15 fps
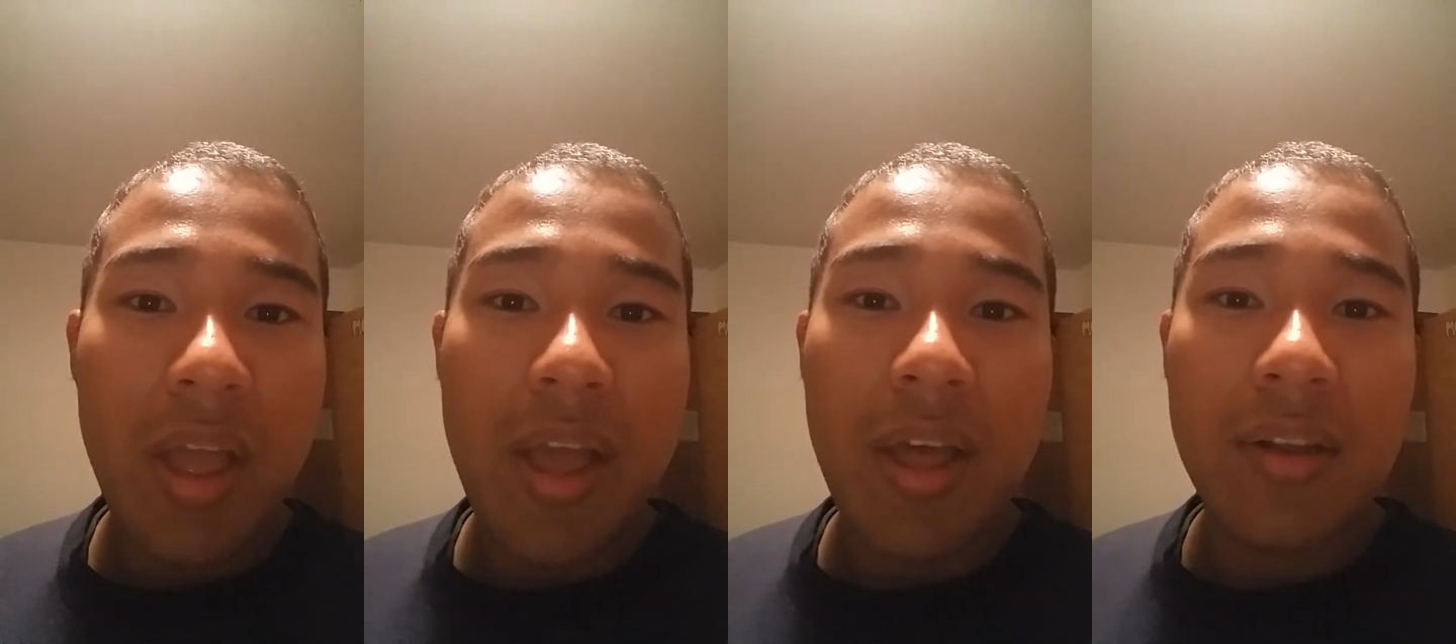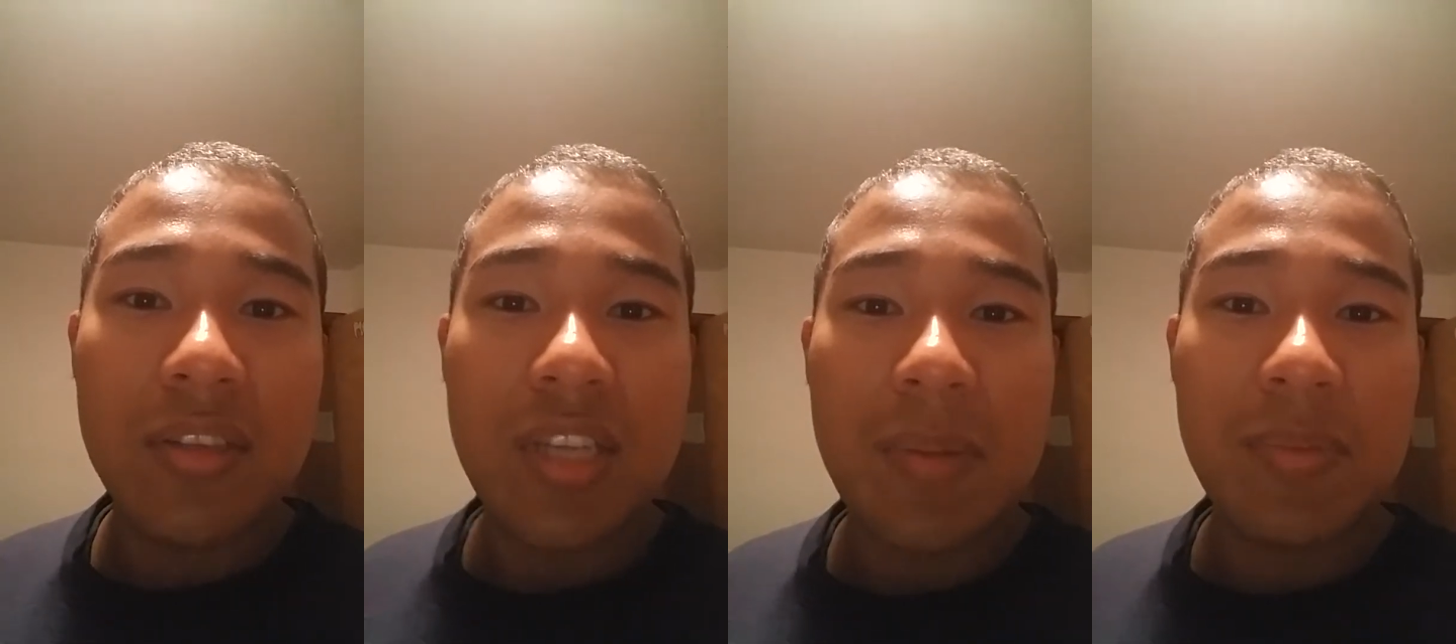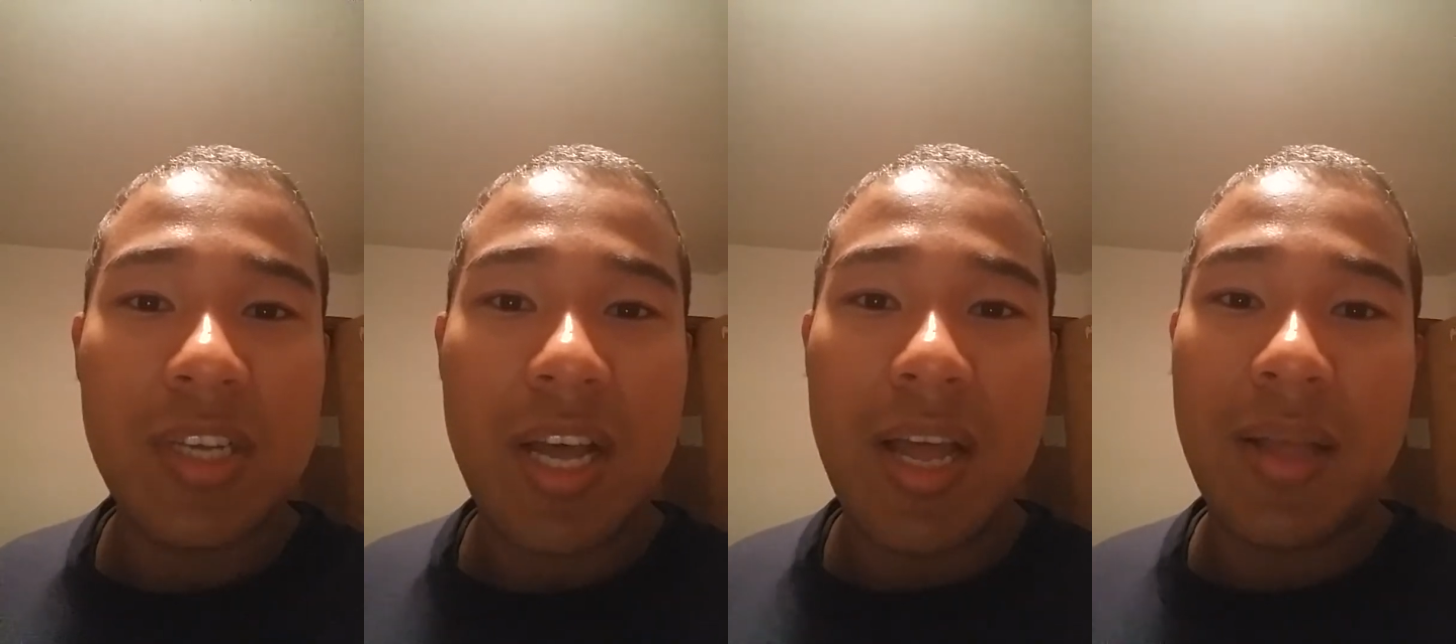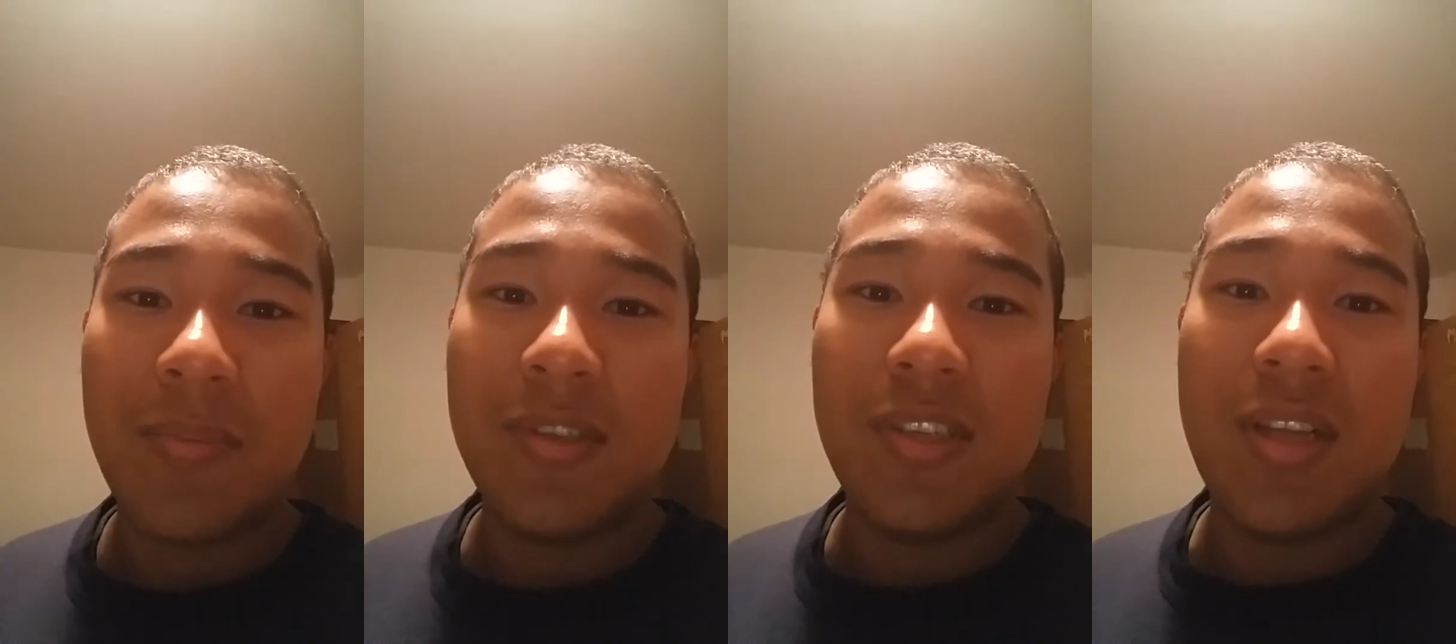and
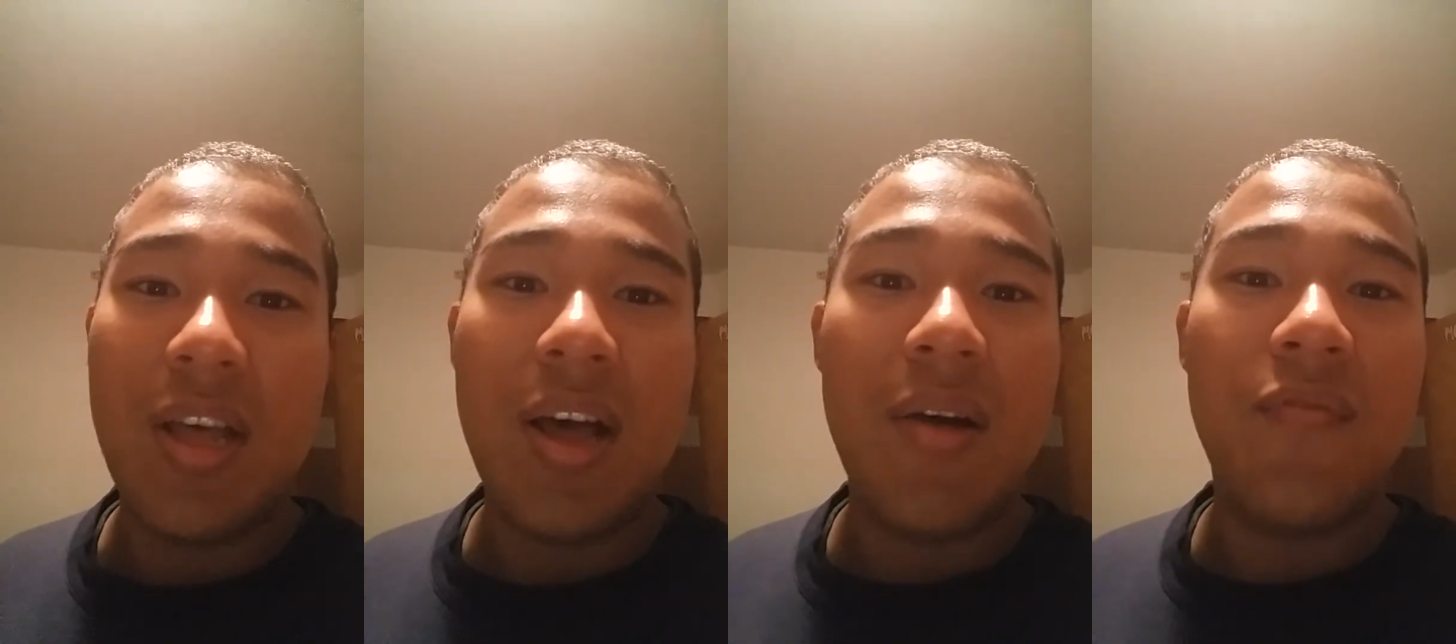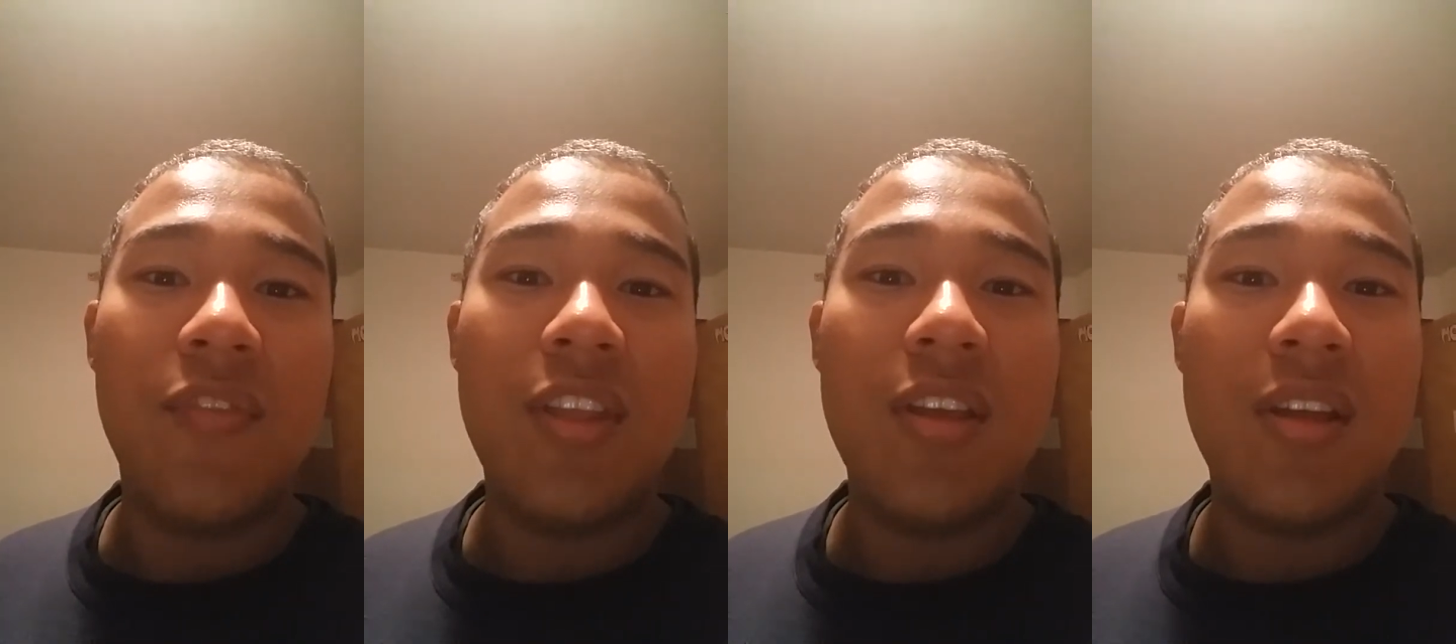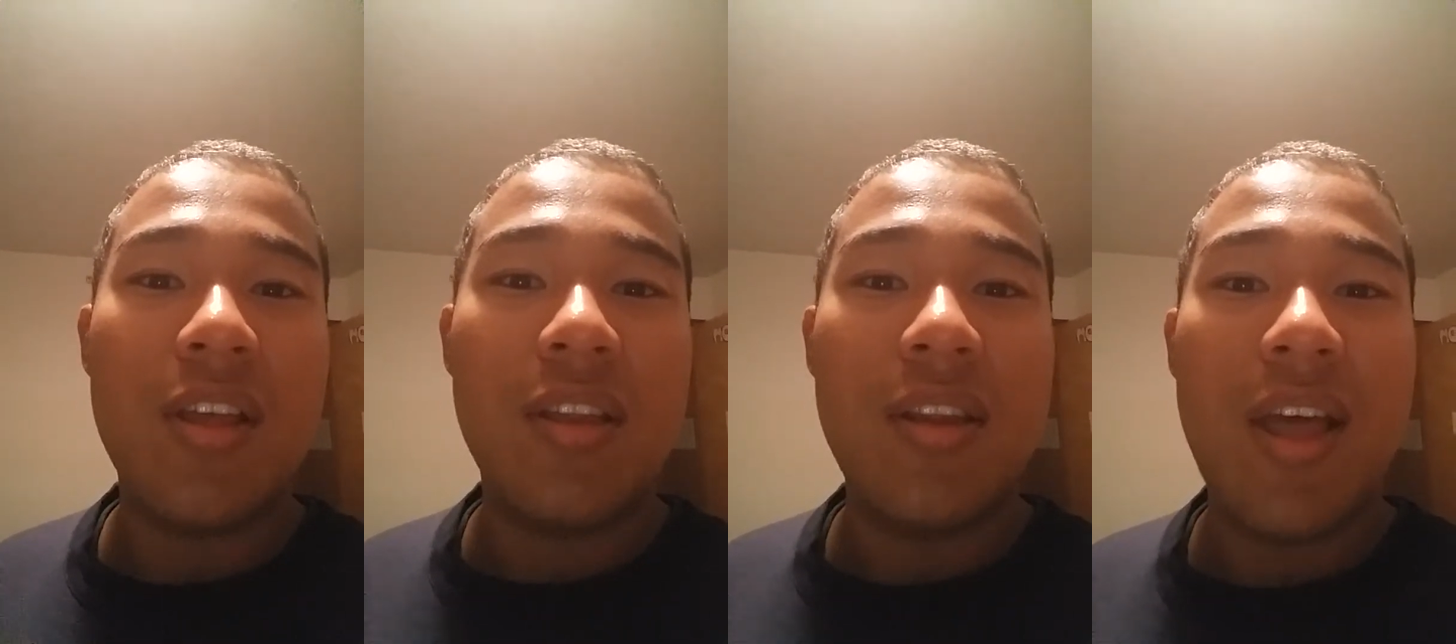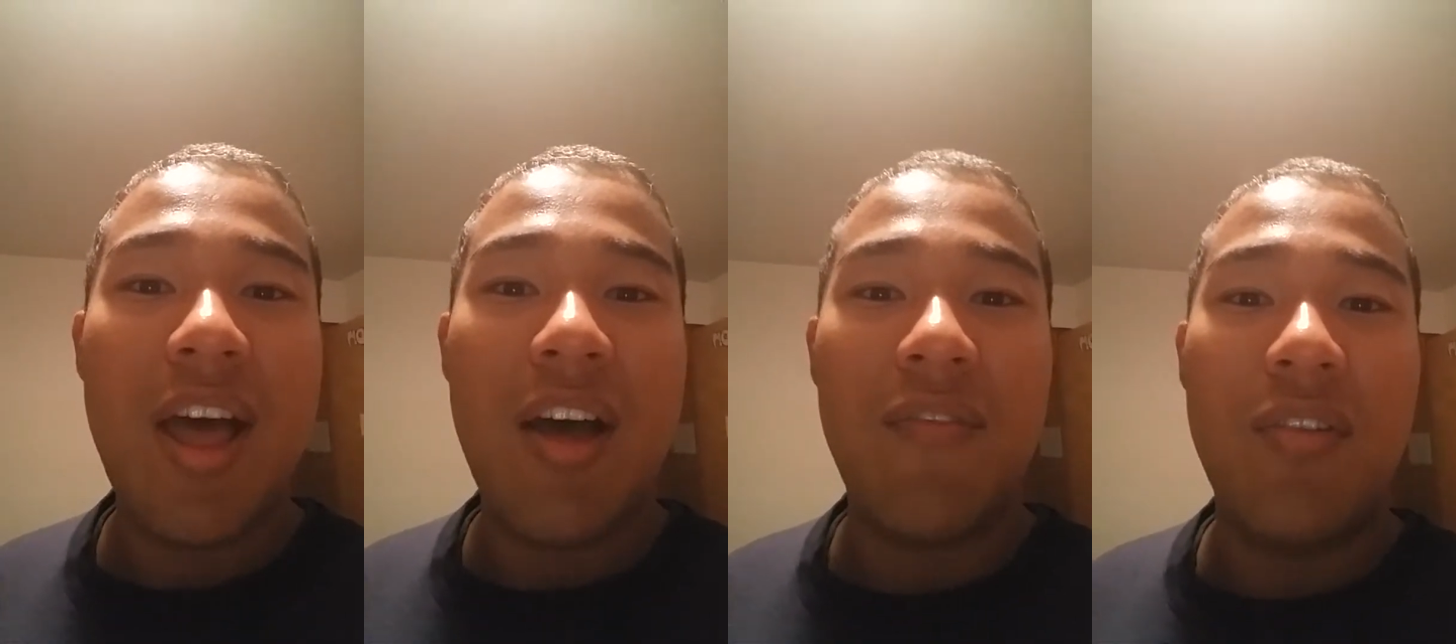sometimes you can
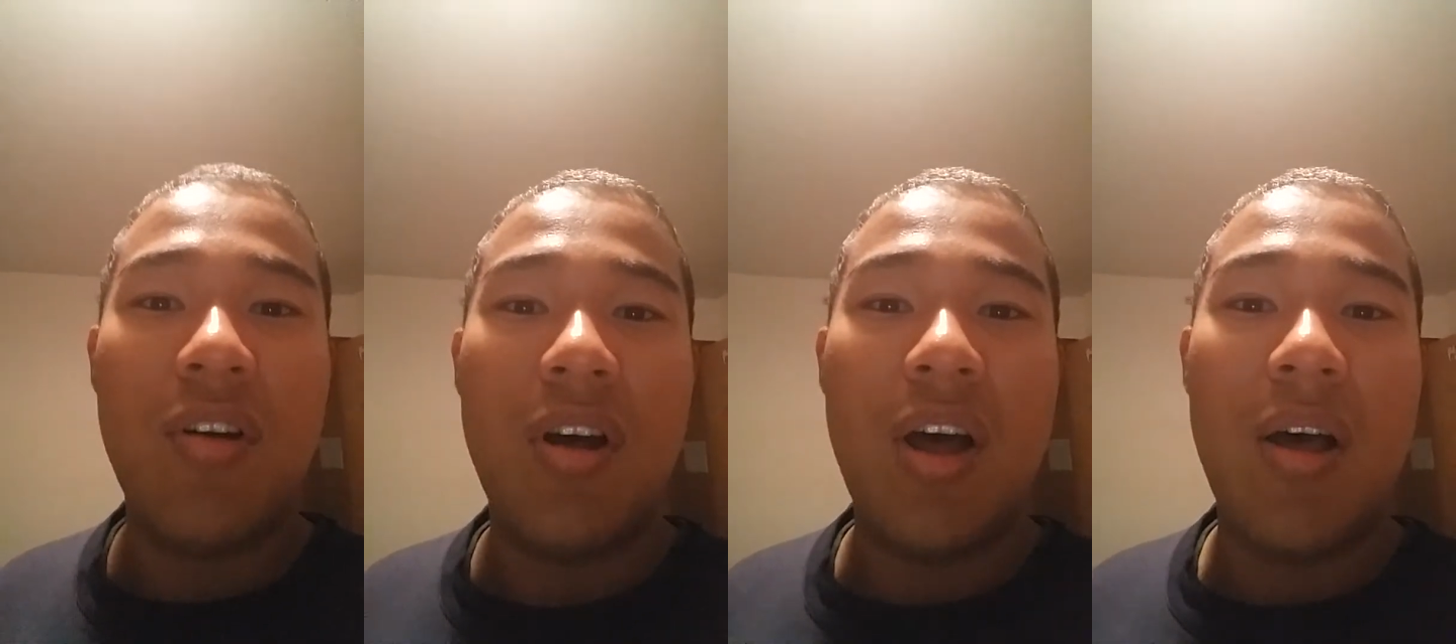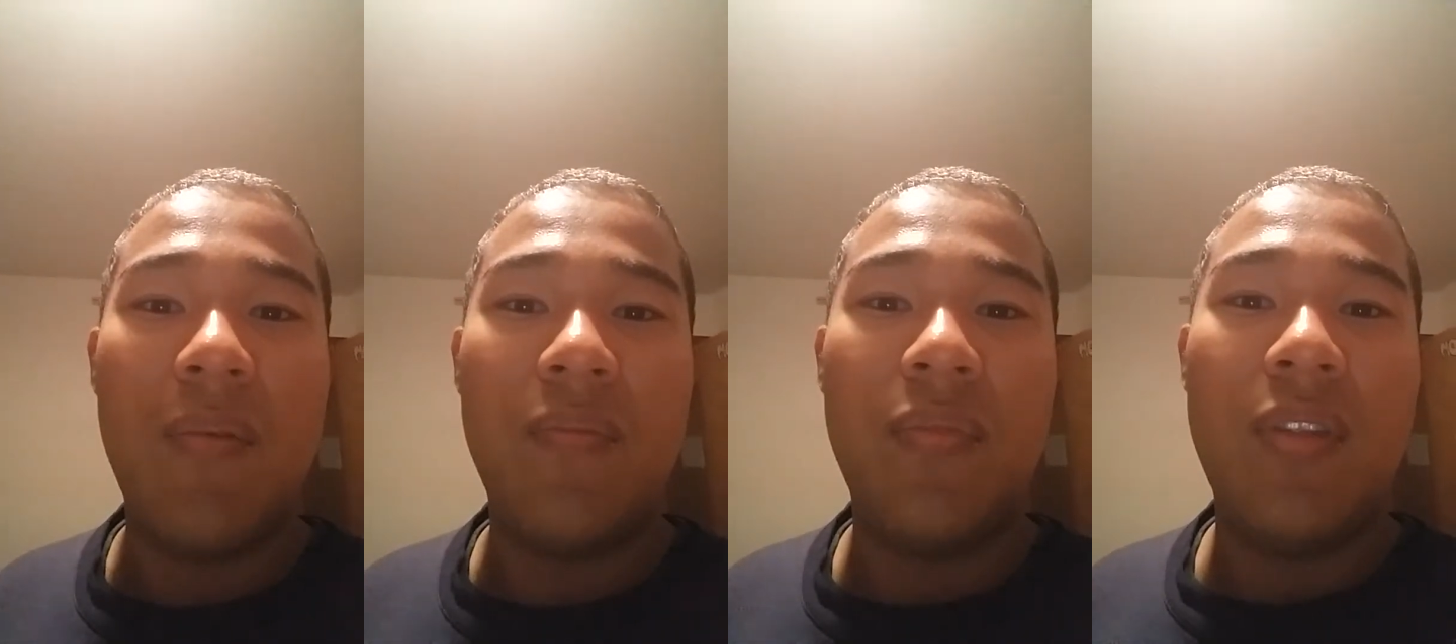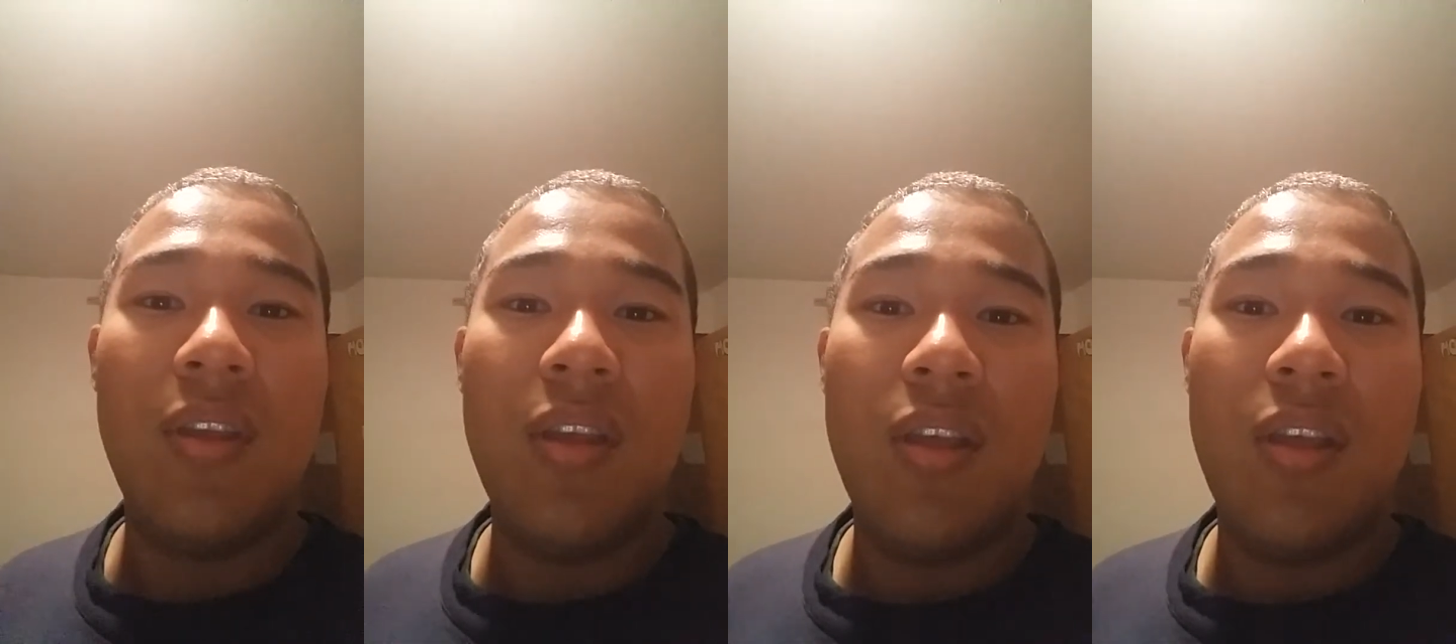have a